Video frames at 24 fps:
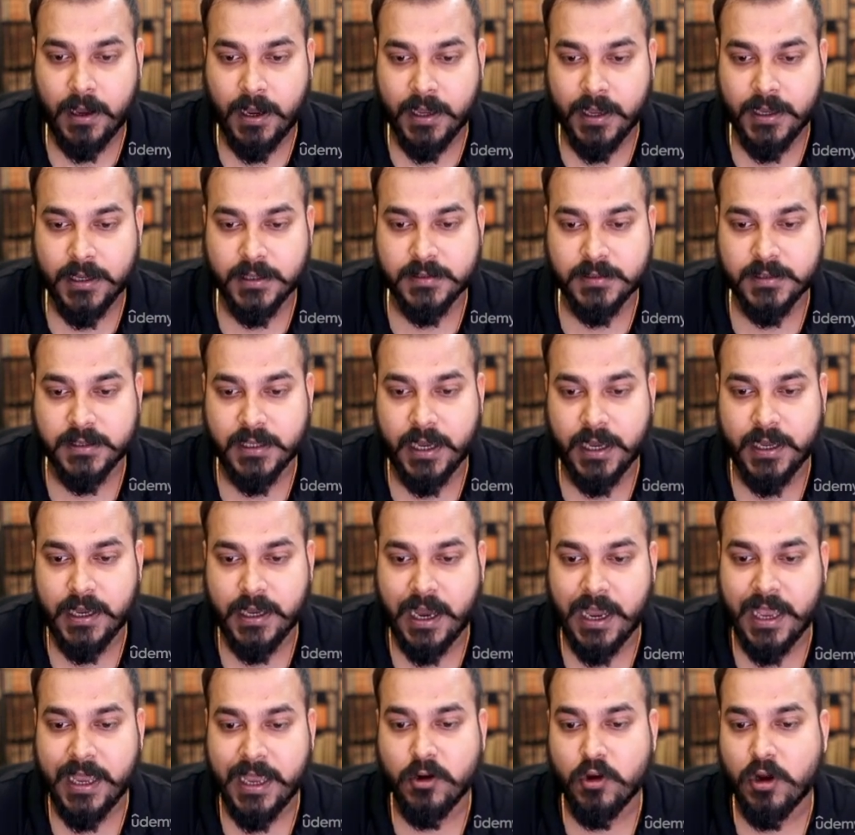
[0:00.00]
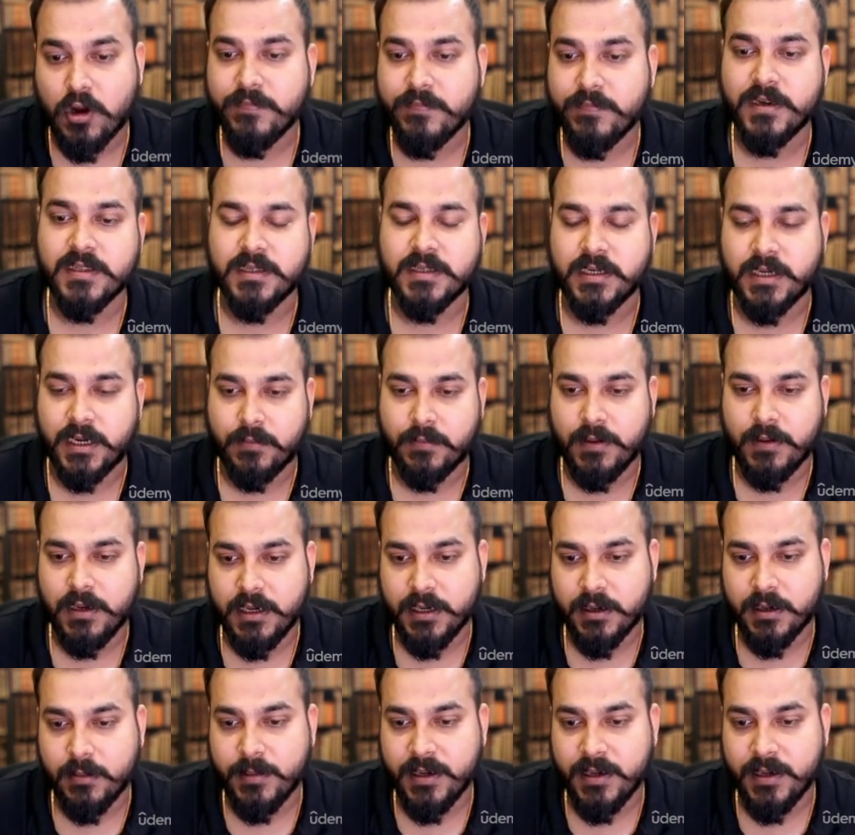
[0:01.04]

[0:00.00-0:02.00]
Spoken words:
Higher confidence interval,